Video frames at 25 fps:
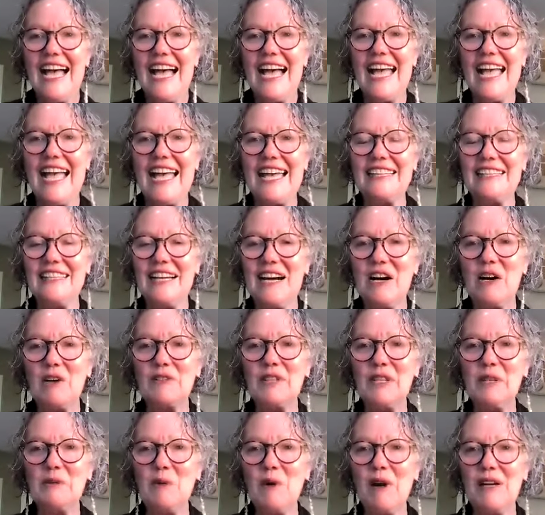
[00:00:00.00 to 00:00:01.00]
And
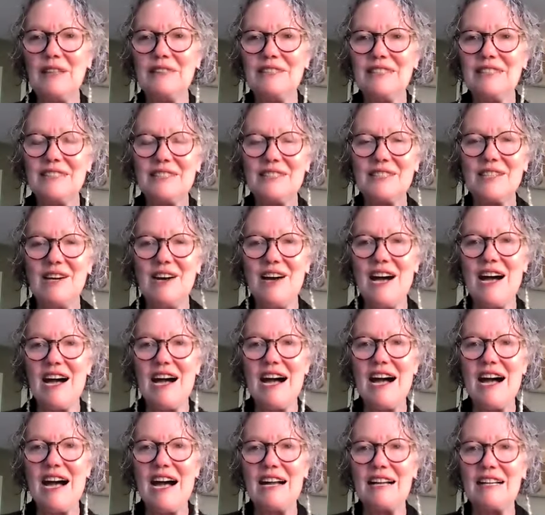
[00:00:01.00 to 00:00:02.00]
only once
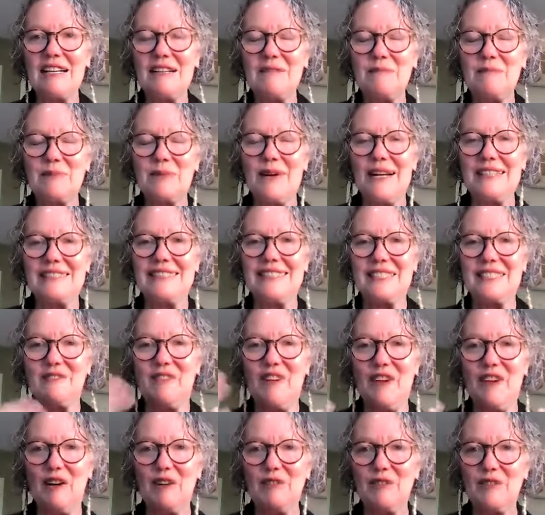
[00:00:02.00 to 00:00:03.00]
saw a project
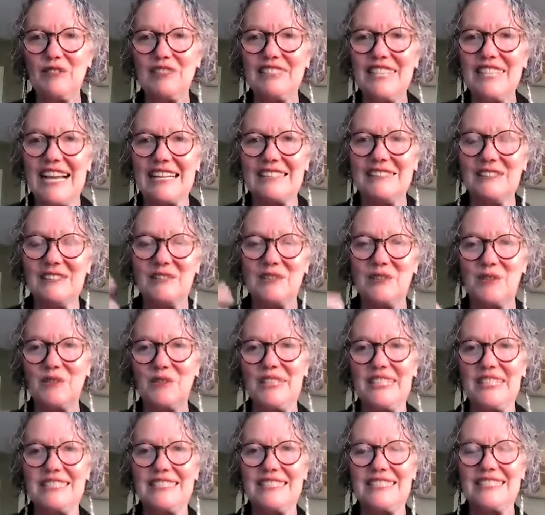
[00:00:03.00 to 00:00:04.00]
failed for technical
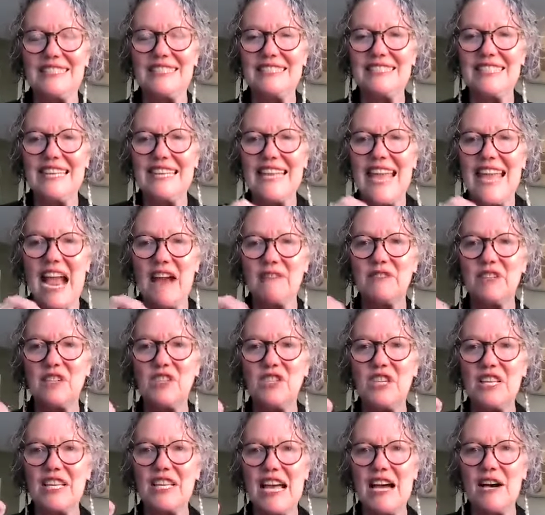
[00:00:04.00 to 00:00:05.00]
reasons, and
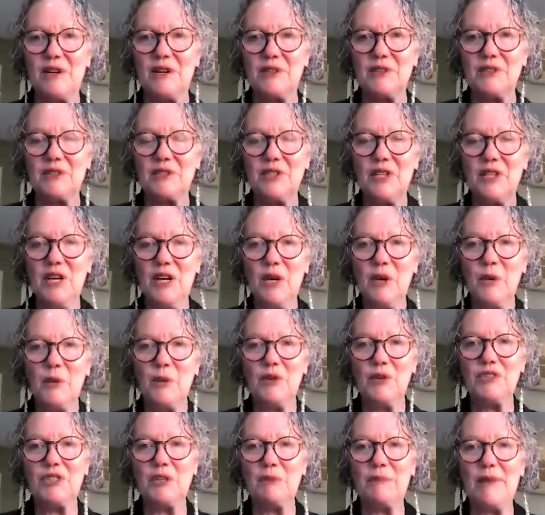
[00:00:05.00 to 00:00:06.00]
everything else
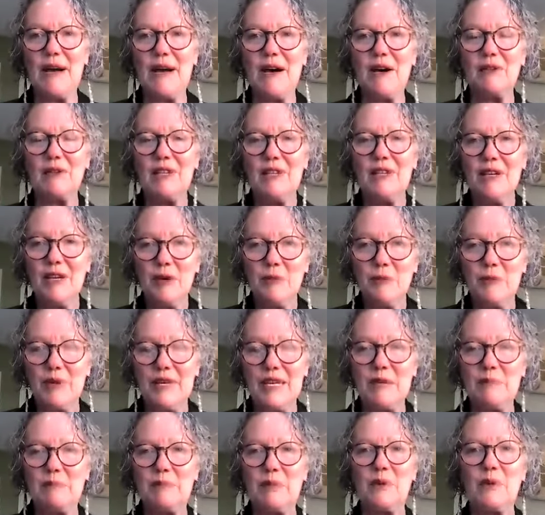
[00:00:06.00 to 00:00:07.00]
was about
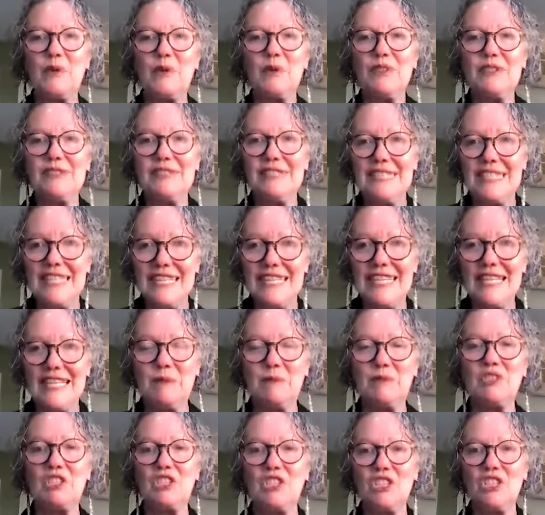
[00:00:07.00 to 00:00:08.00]
people,
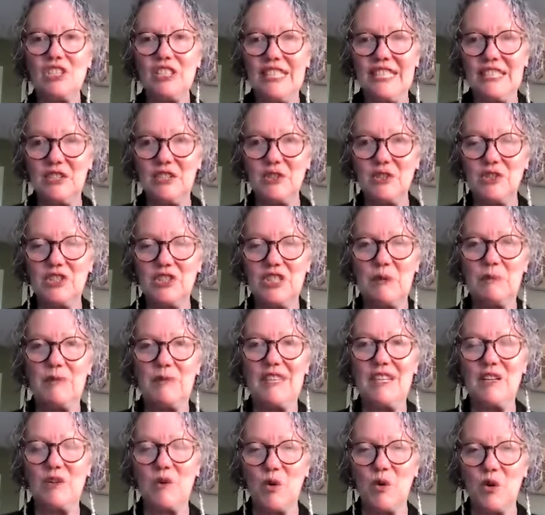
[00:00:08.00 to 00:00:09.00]
teams, leadership,
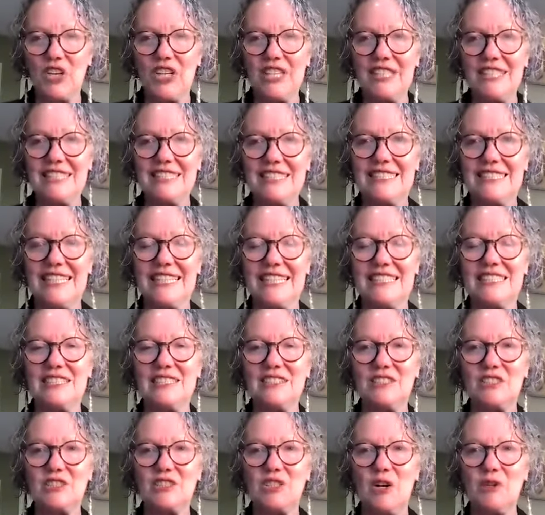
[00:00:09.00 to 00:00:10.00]
the
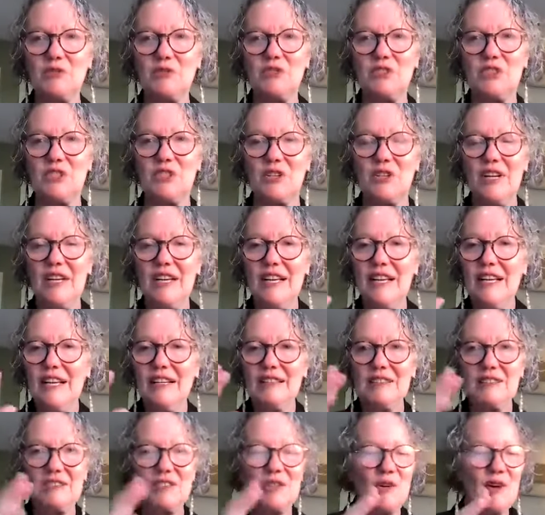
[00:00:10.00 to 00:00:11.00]
organization's culture.
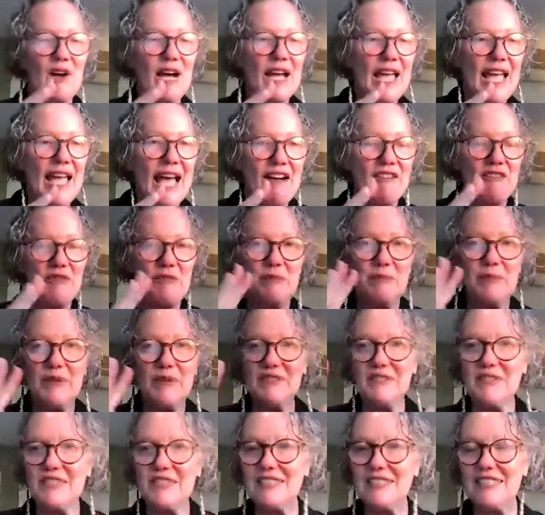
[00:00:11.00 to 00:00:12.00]
So I have
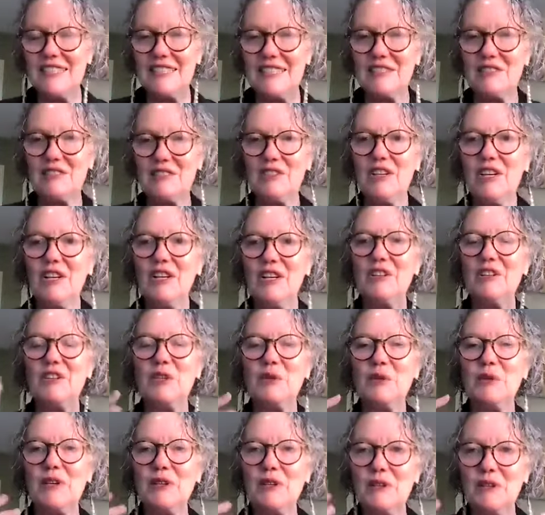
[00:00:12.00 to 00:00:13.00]
pivoted
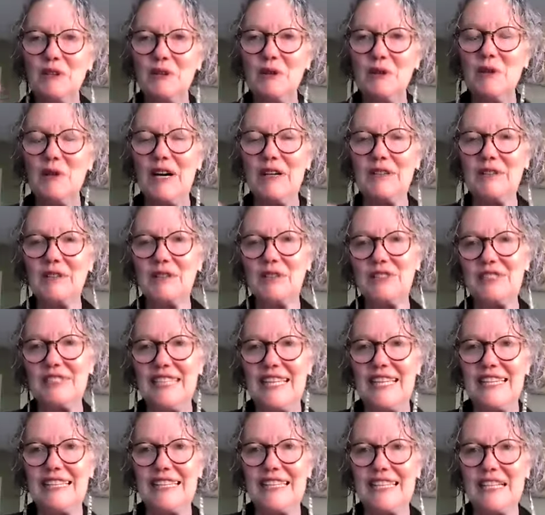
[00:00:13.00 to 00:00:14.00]
to a new
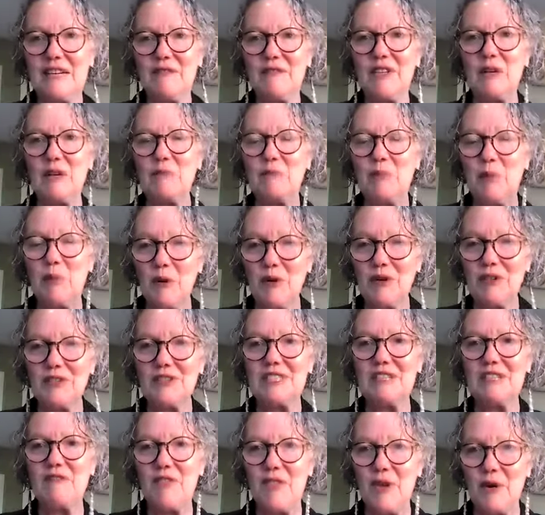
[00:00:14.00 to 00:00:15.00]
understanding of the
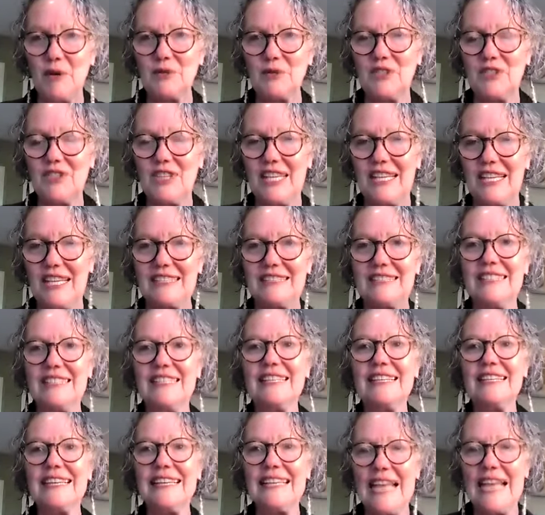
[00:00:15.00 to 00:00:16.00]
importance of those things
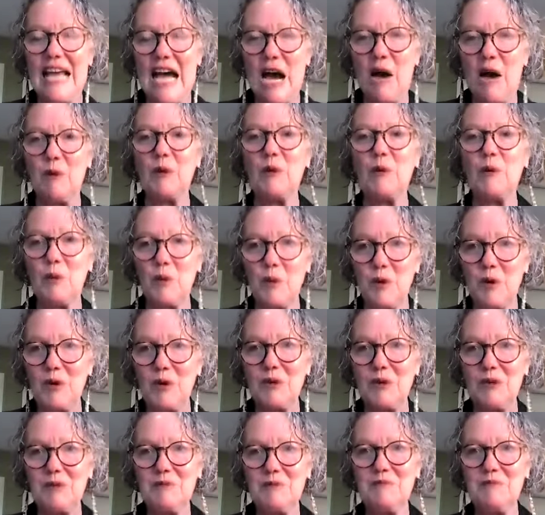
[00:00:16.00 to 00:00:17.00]
in our
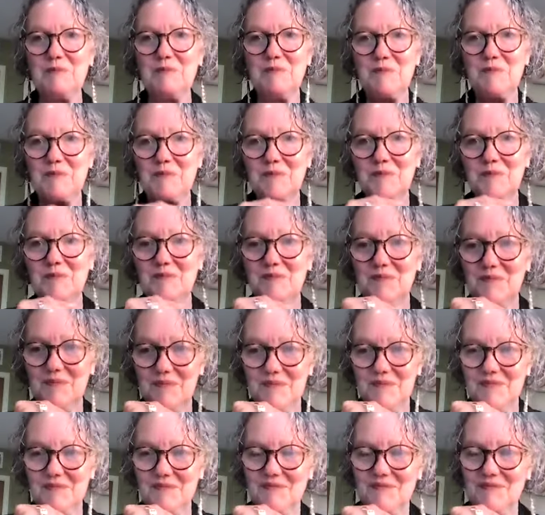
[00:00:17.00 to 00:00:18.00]
world.
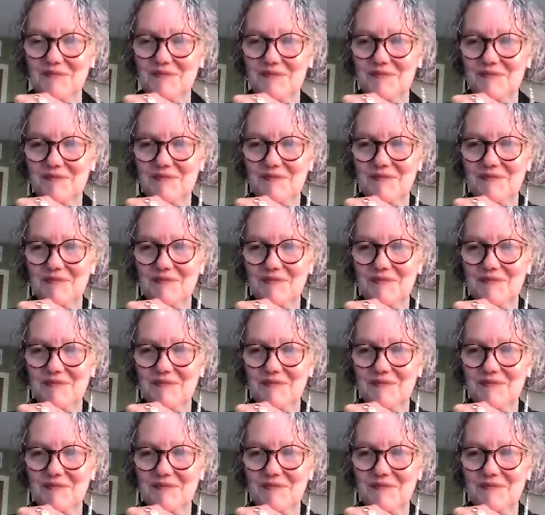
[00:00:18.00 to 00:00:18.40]
Wow.